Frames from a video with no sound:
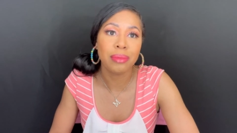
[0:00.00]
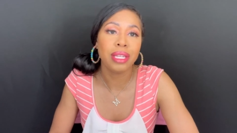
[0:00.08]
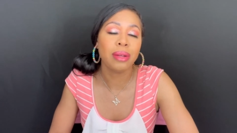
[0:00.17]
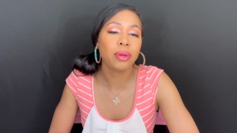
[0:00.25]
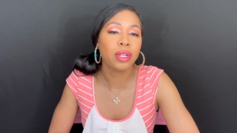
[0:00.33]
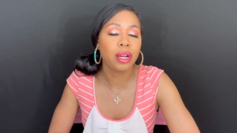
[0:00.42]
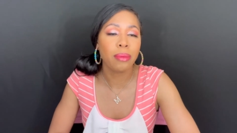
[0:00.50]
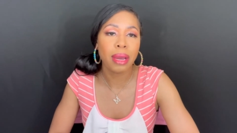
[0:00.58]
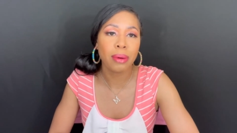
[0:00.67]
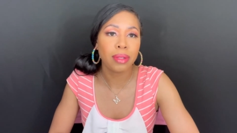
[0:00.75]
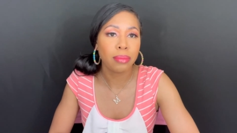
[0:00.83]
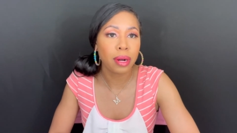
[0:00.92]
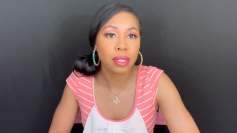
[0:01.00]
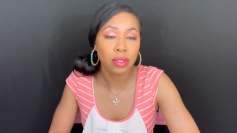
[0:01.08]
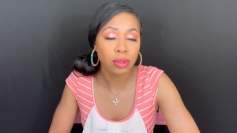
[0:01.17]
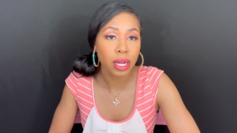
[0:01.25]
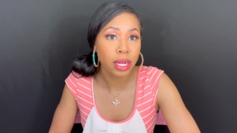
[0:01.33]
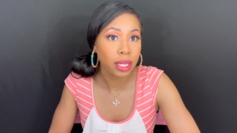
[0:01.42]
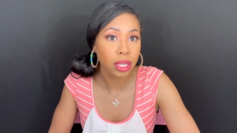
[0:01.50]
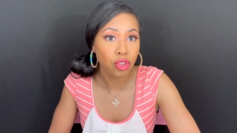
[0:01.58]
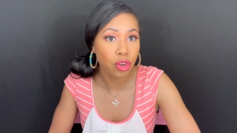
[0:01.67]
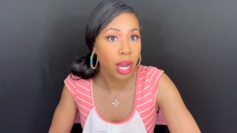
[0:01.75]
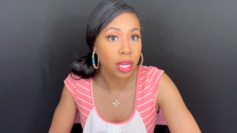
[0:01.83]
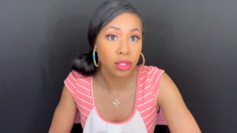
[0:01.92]
mean, I'm going to come back with a part 2 to kind of let
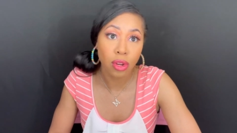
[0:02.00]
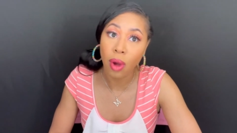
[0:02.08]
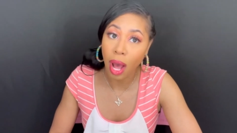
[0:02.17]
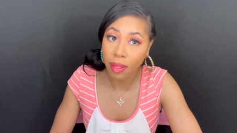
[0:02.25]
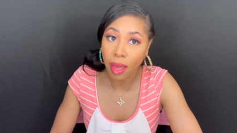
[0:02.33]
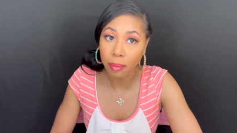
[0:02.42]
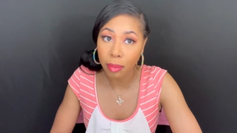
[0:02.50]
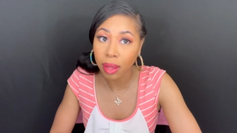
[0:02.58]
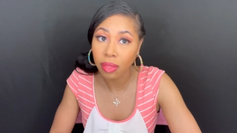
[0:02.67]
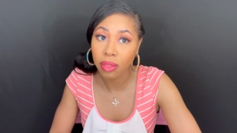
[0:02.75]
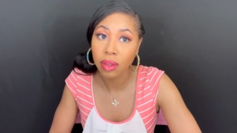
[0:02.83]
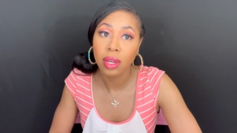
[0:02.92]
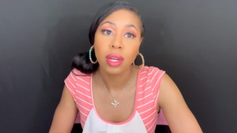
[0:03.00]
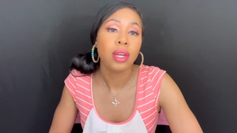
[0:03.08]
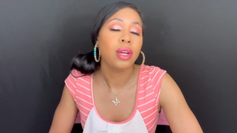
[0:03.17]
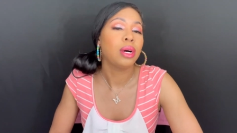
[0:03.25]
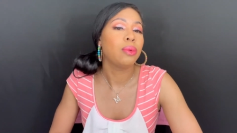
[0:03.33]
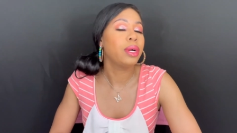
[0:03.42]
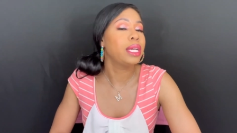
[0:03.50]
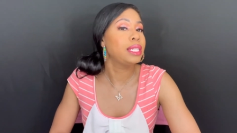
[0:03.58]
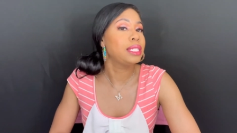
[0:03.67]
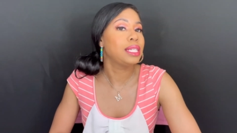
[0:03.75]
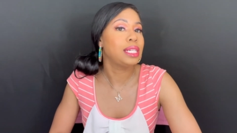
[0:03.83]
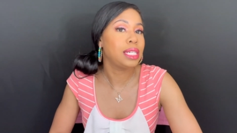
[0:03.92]
you guys know how that month
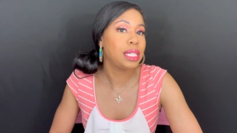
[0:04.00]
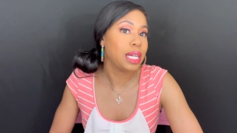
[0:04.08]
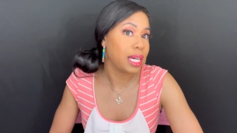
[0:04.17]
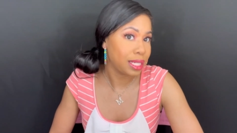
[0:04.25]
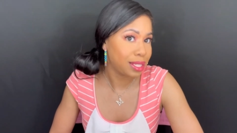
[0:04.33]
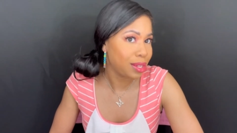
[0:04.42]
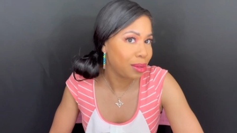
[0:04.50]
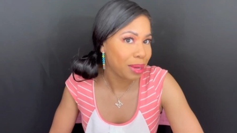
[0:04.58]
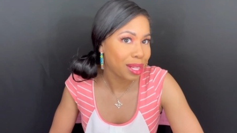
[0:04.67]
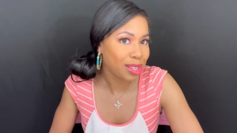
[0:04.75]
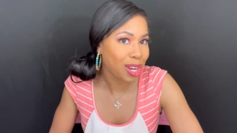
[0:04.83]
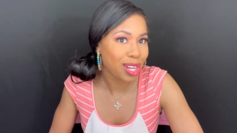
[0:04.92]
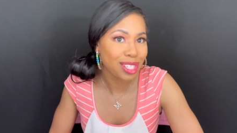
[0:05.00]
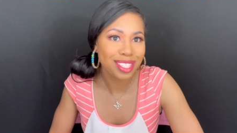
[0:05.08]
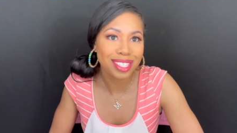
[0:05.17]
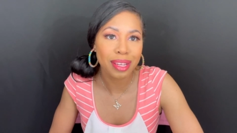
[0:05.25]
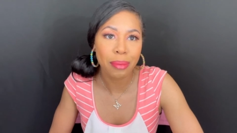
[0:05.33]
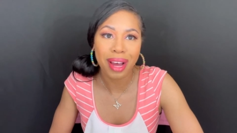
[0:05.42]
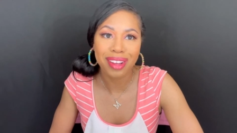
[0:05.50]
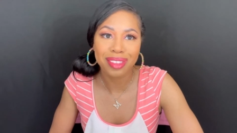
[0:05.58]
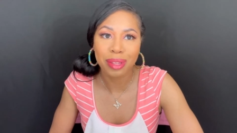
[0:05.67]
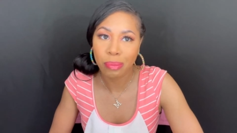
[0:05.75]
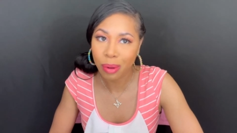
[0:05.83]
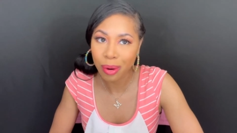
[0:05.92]
went and kind of tell you my thoughts about
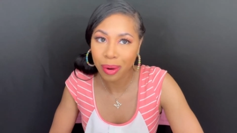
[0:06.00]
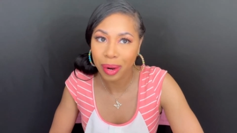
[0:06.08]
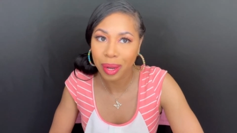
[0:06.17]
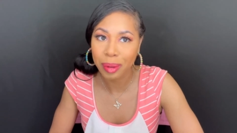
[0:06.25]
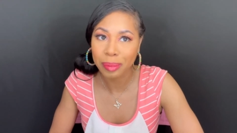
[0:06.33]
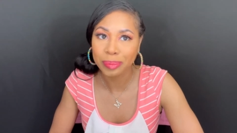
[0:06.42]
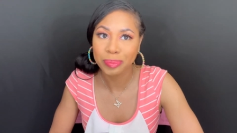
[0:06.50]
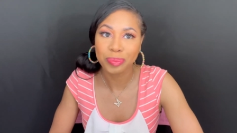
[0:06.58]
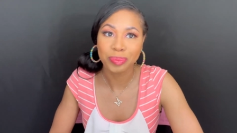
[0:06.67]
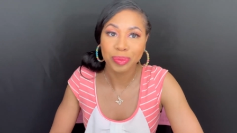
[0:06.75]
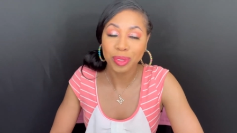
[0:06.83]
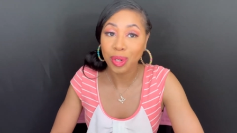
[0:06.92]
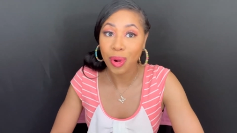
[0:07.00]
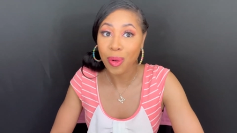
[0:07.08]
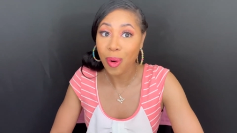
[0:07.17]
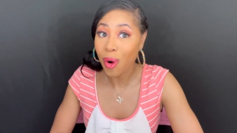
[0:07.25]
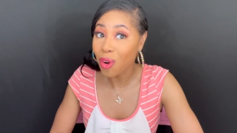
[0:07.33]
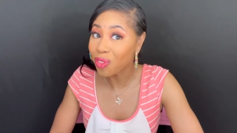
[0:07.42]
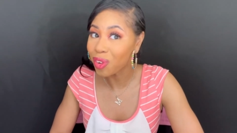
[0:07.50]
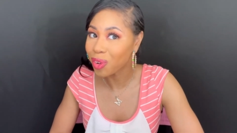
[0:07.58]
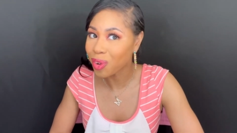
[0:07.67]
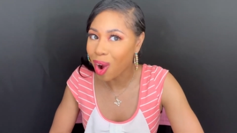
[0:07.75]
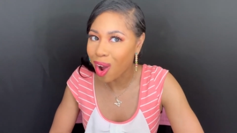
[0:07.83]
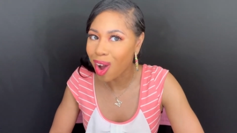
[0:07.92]
the program, you know,
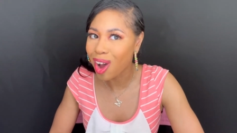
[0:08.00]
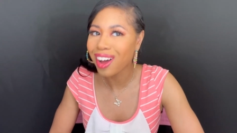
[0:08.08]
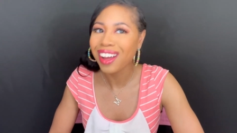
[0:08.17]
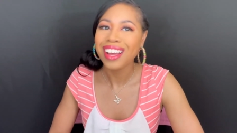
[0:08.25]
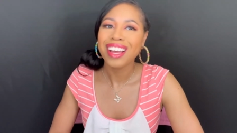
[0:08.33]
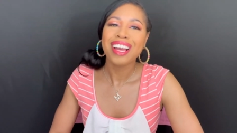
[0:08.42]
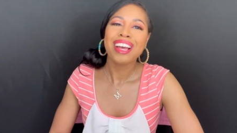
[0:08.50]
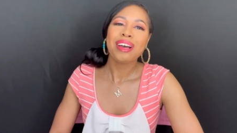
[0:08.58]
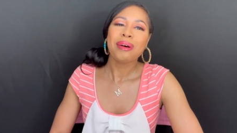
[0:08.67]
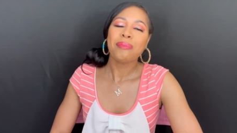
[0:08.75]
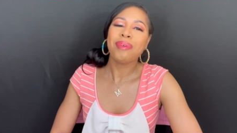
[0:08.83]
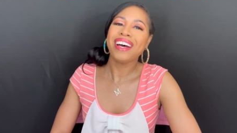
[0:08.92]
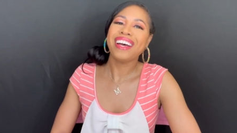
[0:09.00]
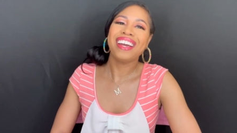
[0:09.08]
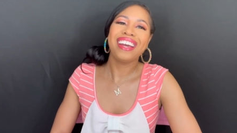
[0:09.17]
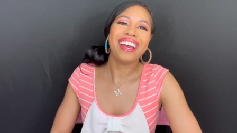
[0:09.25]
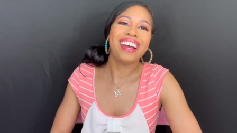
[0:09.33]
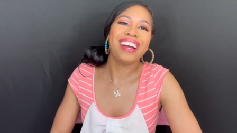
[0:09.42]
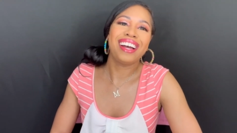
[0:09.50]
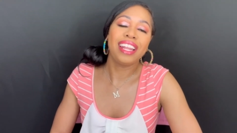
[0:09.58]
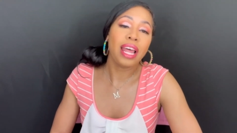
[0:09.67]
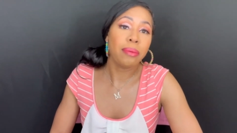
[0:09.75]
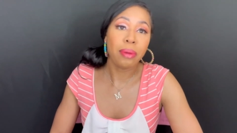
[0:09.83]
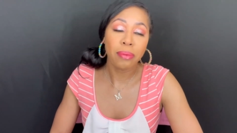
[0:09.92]
overall. But a
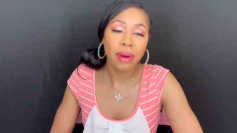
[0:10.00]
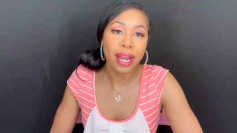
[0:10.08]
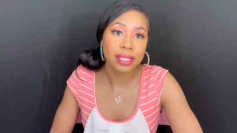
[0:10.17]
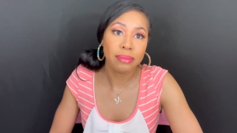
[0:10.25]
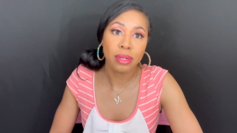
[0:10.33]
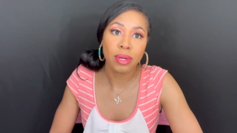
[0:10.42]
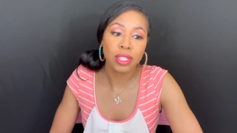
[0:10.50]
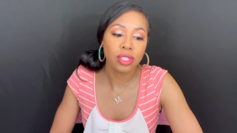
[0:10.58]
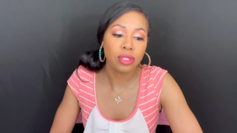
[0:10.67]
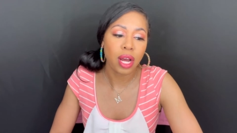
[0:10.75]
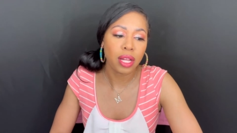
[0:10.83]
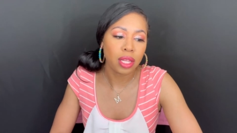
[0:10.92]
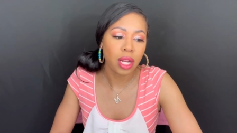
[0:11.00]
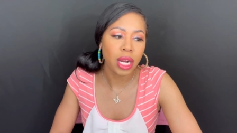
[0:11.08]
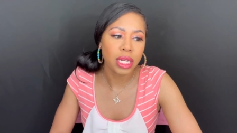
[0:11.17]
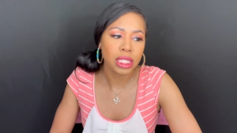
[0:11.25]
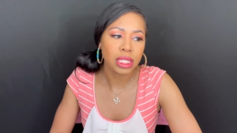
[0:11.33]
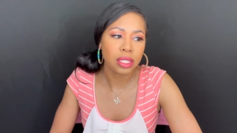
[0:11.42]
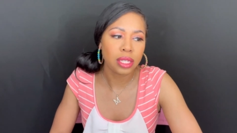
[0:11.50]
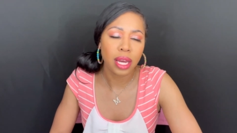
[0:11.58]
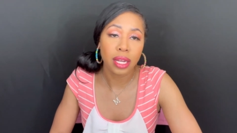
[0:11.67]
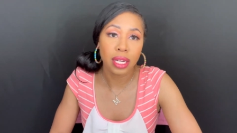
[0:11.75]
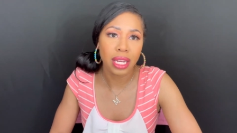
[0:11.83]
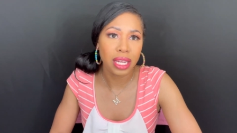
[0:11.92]
lot of people were asking me questions, so I thought I'd just
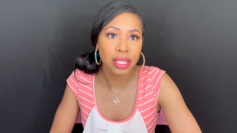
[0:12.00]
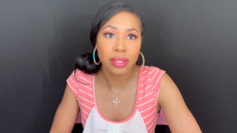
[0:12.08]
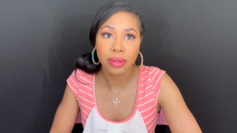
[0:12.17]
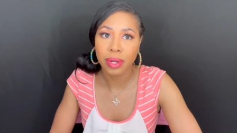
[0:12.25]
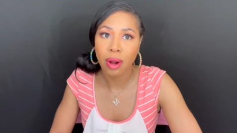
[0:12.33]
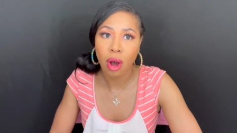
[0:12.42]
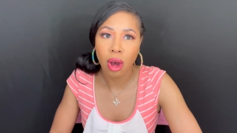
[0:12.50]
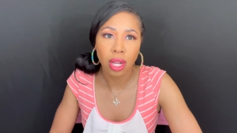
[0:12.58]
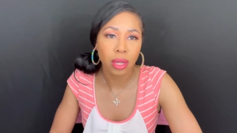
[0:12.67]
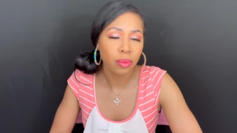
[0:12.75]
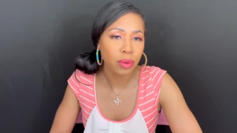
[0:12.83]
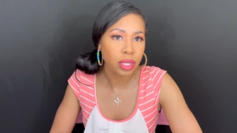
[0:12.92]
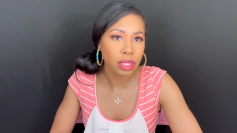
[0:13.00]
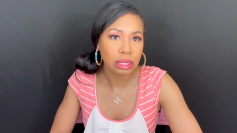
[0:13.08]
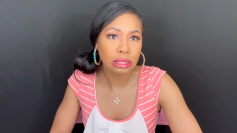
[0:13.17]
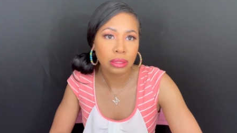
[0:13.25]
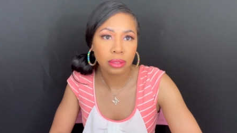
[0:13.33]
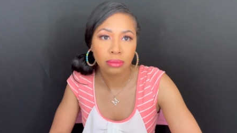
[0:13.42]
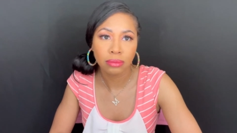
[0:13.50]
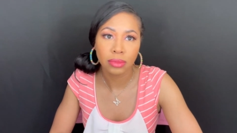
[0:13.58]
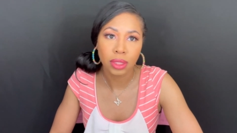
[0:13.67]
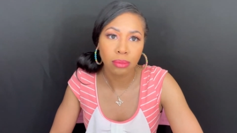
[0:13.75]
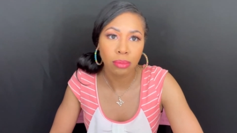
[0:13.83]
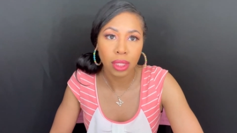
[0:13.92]
kind of answer it all in one
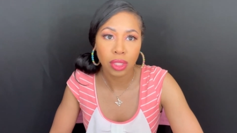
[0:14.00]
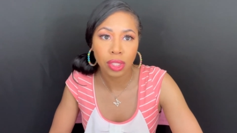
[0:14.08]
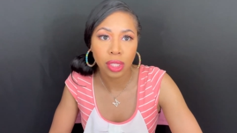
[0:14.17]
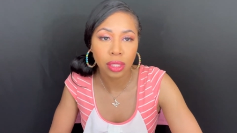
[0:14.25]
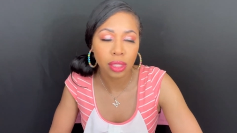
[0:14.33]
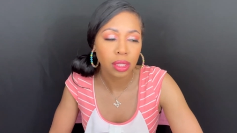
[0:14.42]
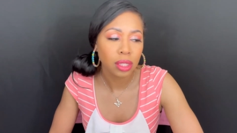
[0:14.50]
big chunk.